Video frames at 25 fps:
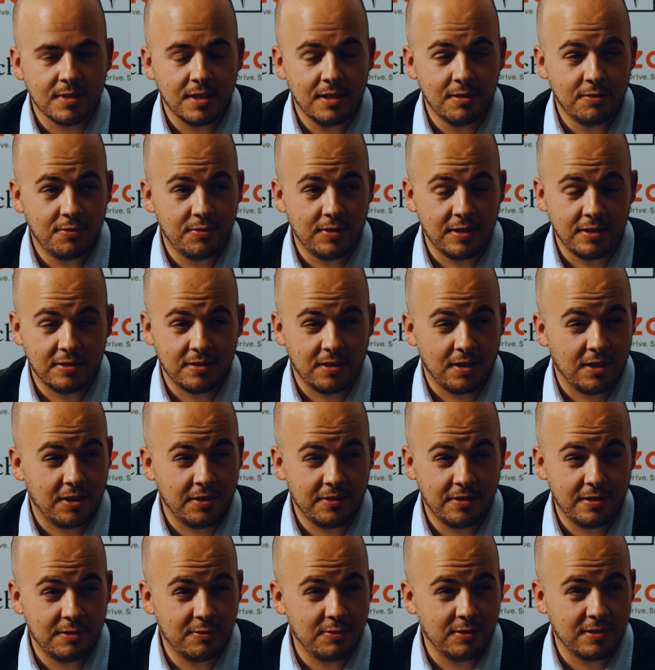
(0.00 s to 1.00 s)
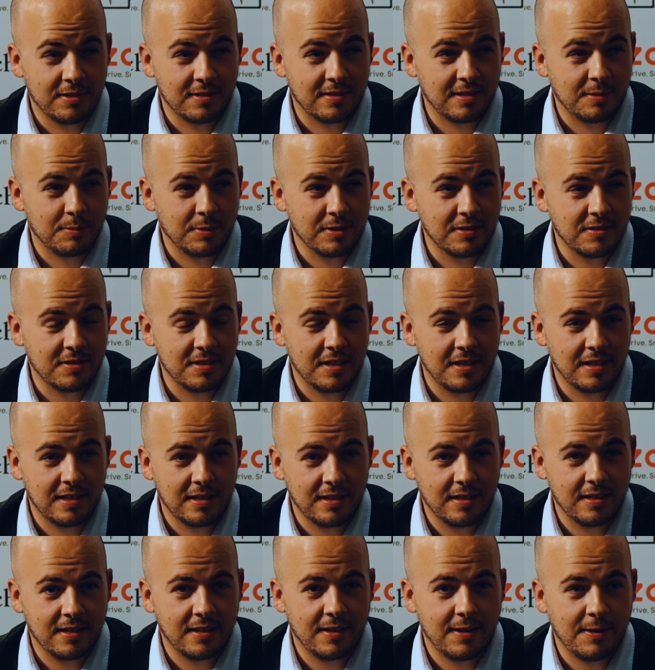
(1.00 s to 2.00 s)
It feels a lot different, I must say.
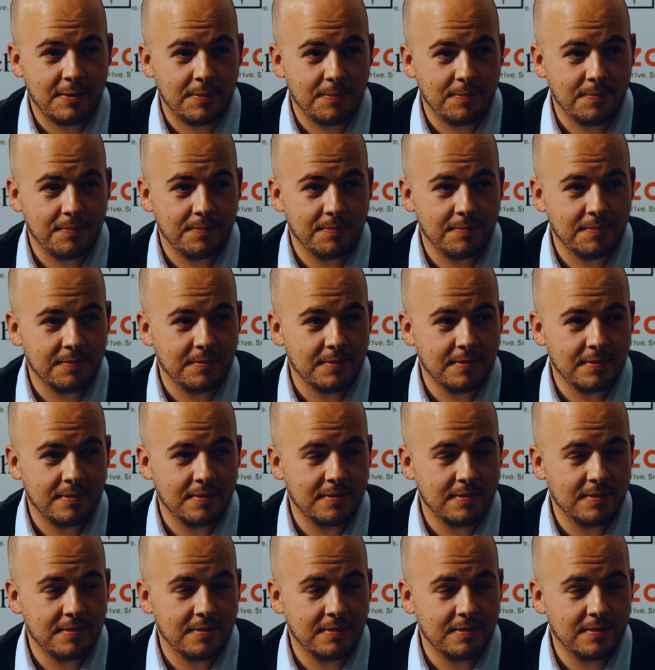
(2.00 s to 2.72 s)
Um,